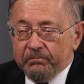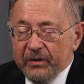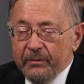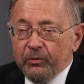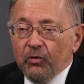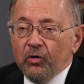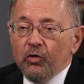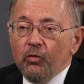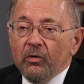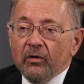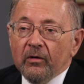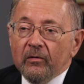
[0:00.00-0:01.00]
people who
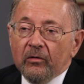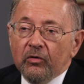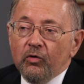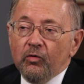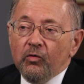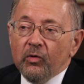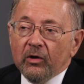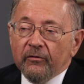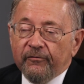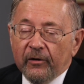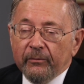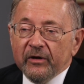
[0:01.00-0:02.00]
were
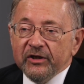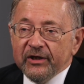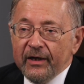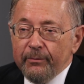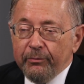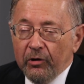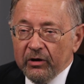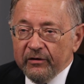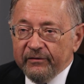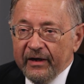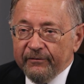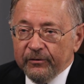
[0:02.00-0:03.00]
from the same part
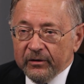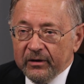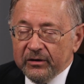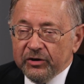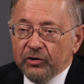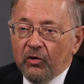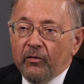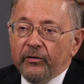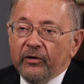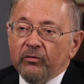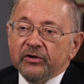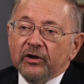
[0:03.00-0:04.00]
of Africa. So
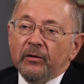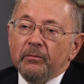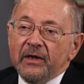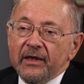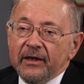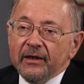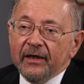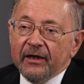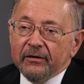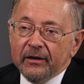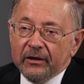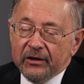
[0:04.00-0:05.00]
there was an immediate
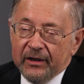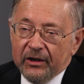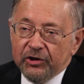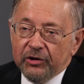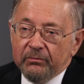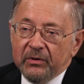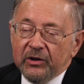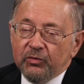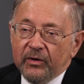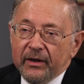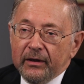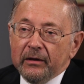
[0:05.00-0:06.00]
ethnic tension
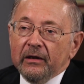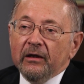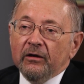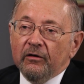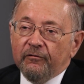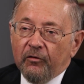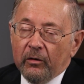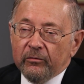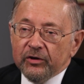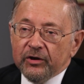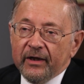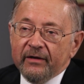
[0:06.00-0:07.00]
between the
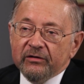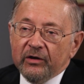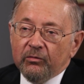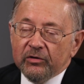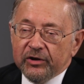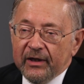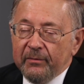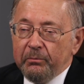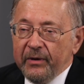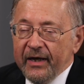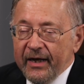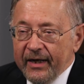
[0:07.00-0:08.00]
former slaves that were
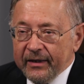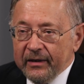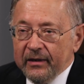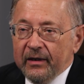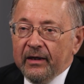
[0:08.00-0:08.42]
sent back